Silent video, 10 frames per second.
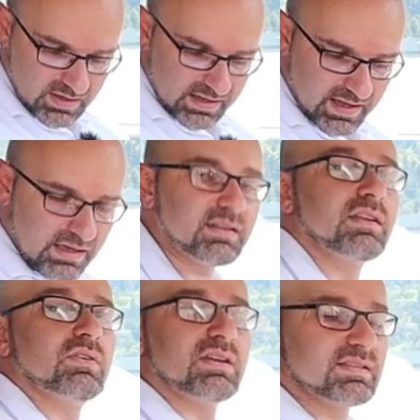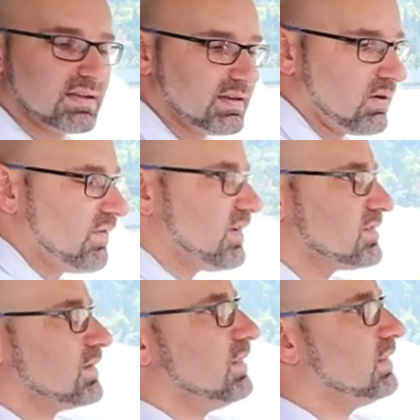I like it, and you can extend it. However,
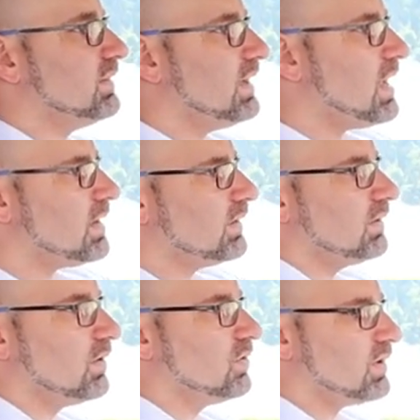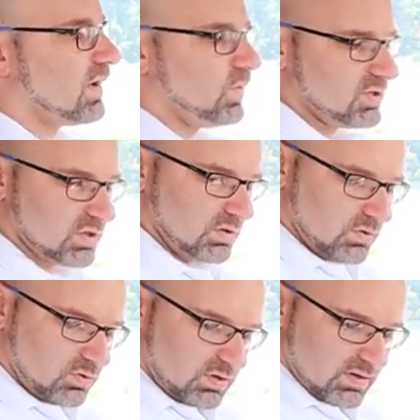it's a little low. I wish
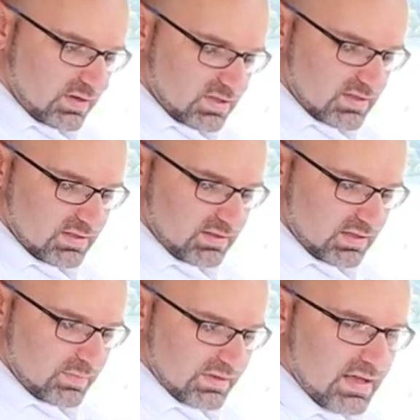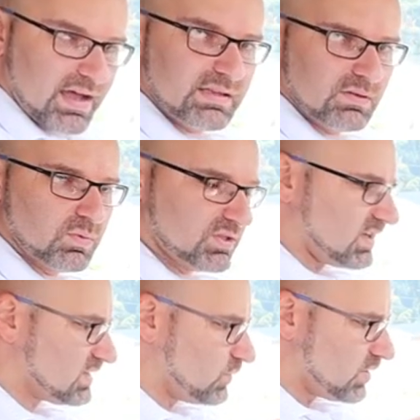you could adjust it a little bit in height, which
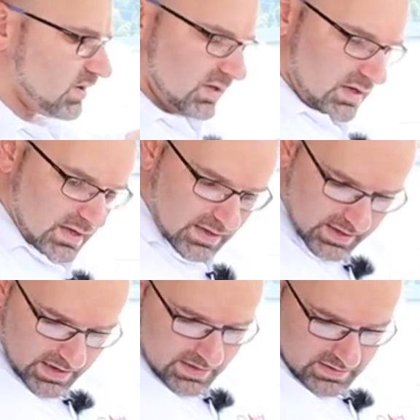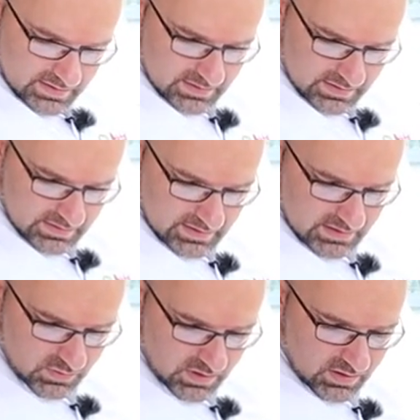doesn't work. And
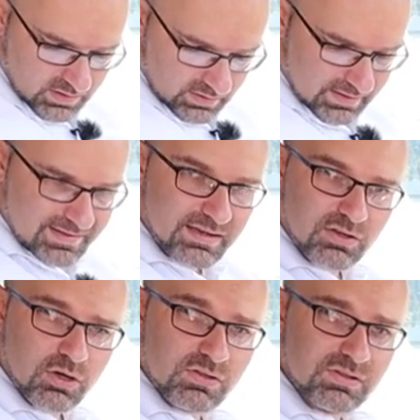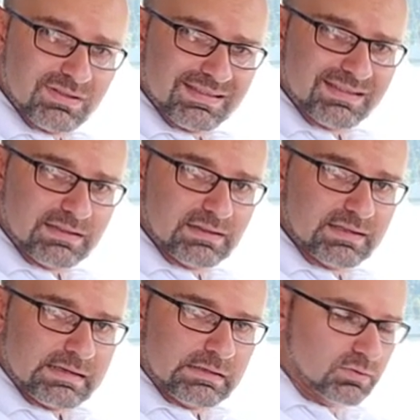as well, the center console is a
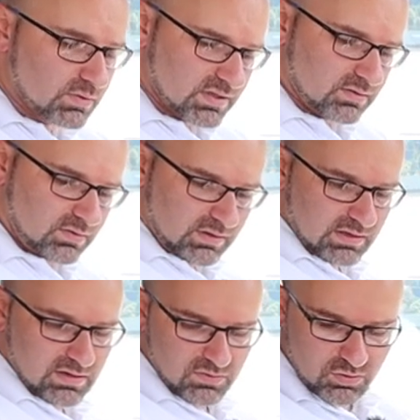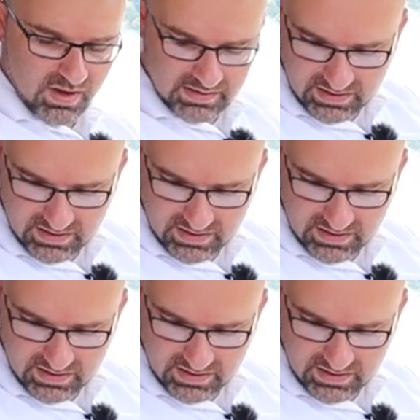little loose to my